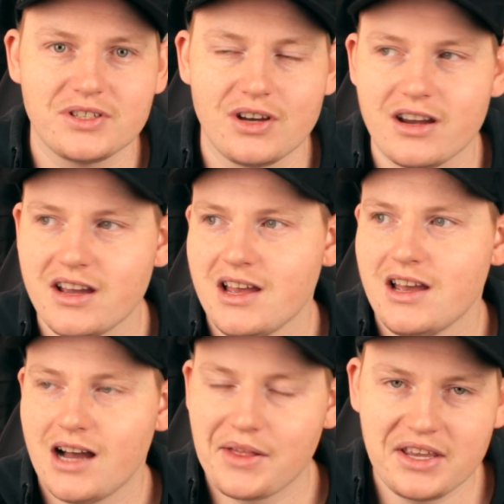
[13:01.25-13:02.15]
So
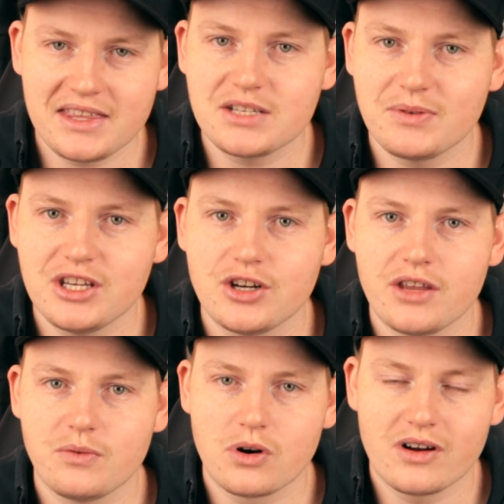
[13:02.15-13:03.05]
I think that's when you know
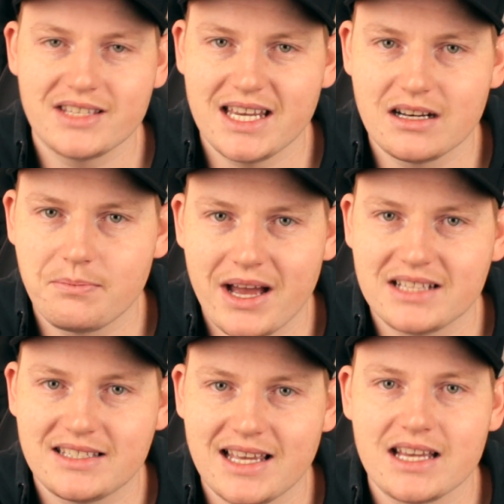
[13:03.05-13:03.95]
the Warriors are in a
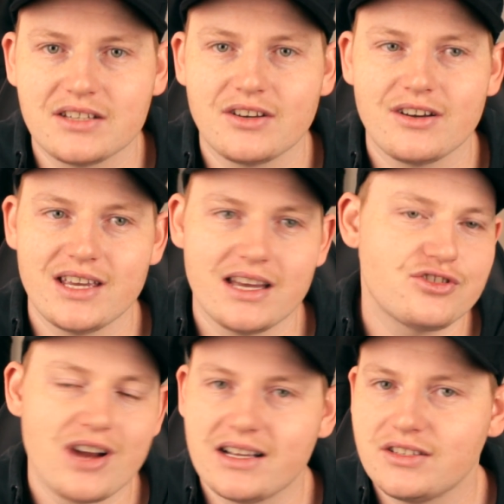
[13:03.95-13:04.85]
bad state. So yeah,
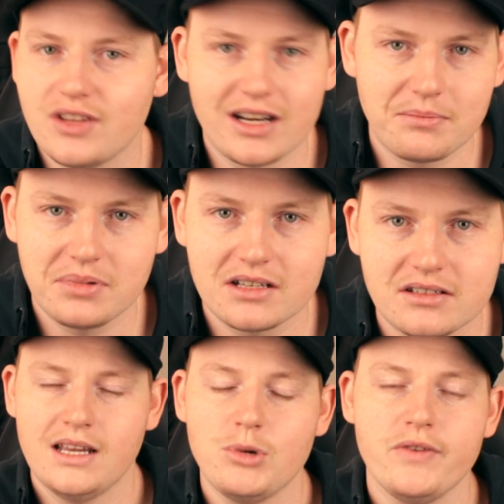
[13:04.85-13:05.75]
Dragons
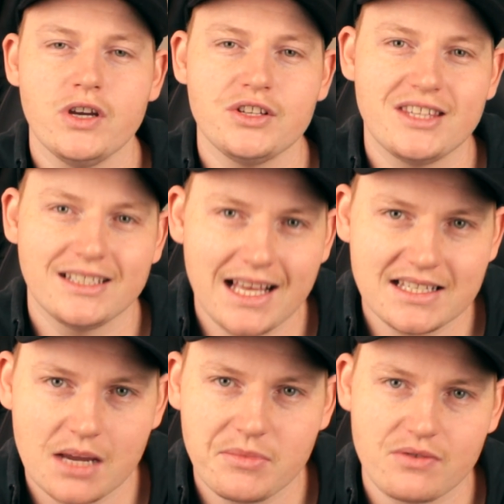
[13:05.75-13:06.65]
13+. Now moving on to the
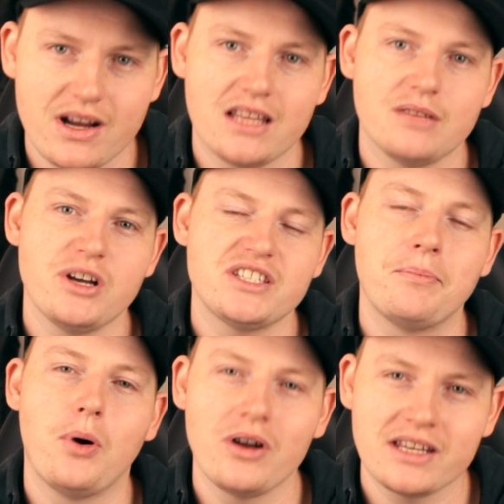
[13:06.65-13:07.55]
last game of the round, the most
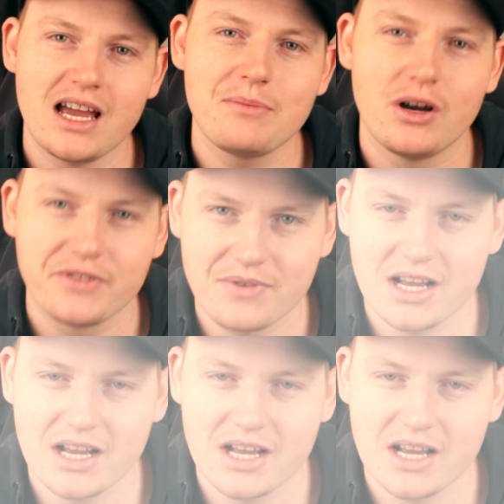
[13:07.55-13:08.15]
important game of the